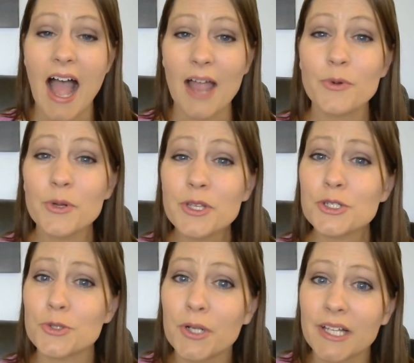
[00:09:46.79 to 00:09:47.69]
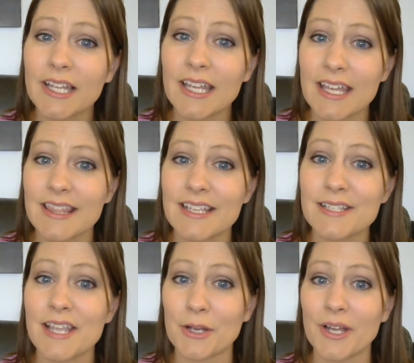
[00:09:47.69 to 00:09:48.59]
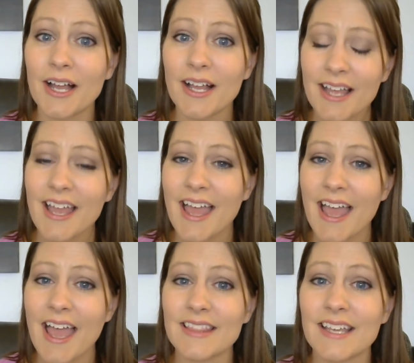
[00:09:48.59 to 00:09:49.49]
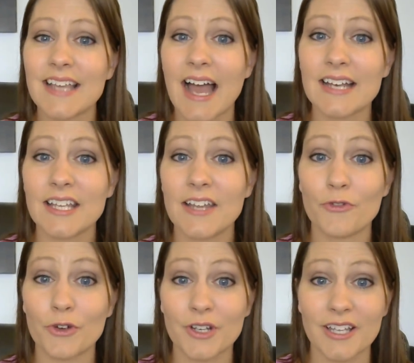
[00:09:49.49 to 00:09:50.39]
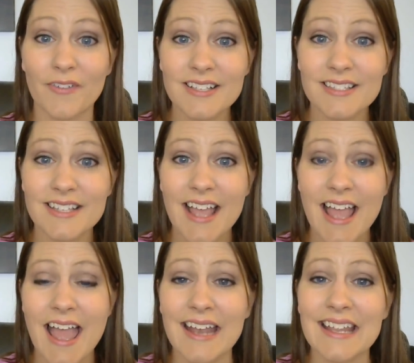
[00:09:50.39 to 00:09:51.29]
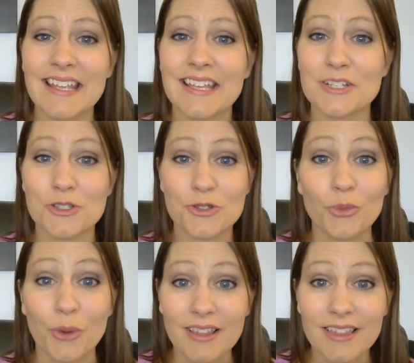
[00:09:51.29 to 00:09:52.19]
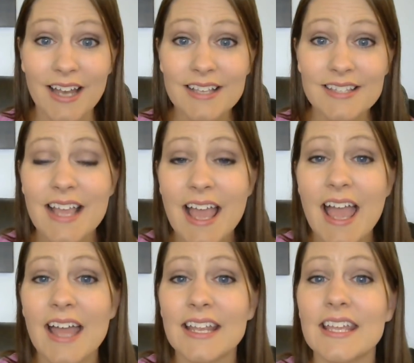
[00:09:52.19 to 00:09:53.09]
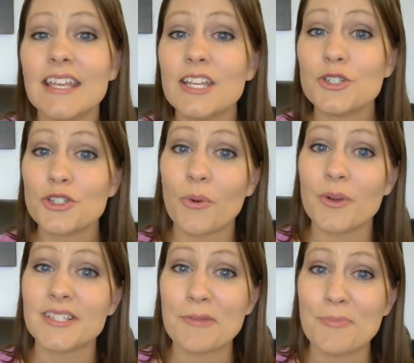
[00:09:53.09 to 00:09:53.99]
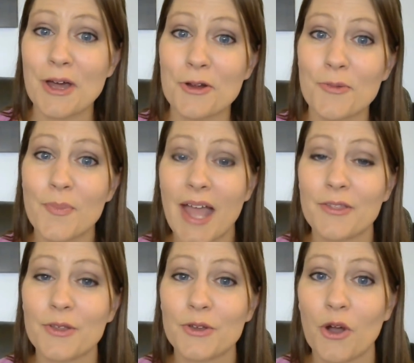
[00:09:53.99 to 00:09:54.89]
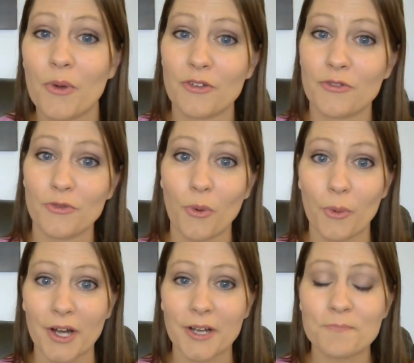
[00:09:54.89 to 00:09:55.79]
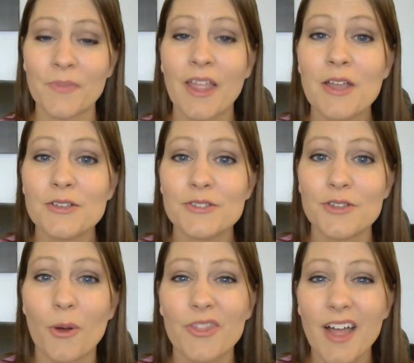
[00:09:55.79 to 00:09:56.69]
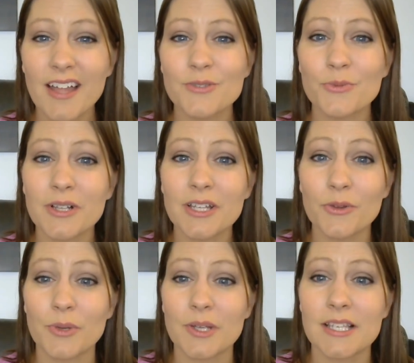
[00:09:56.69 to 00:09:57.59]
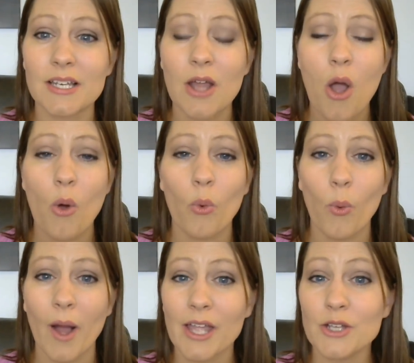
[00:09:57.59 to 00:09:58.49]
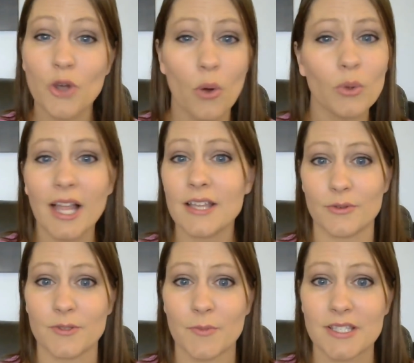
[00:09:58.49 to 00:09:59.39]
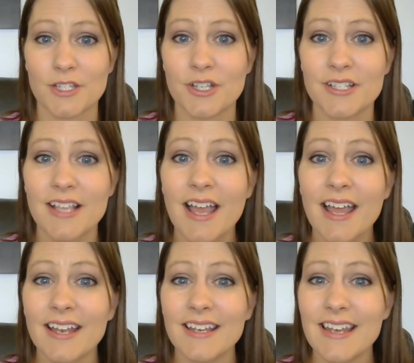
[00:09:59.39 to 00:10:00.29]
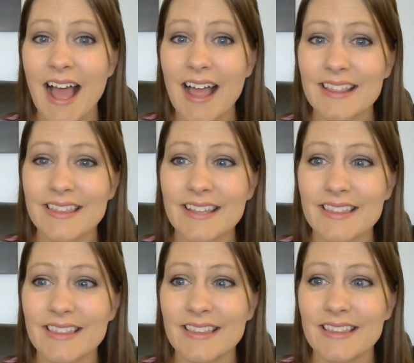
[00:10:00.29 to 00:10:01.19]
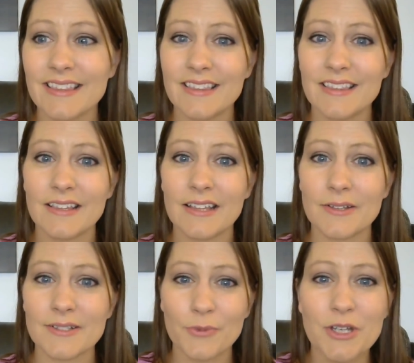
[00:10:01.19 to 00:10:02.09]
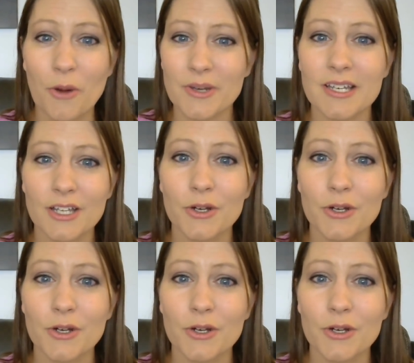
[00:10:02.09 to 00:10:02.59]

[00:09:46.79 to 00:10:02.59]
I'm really struggling in this area, and that God can forgive us and he can strengthen us and he can show us a better path going forward. So that's really the reason why I don't like those messages. Not that we don't need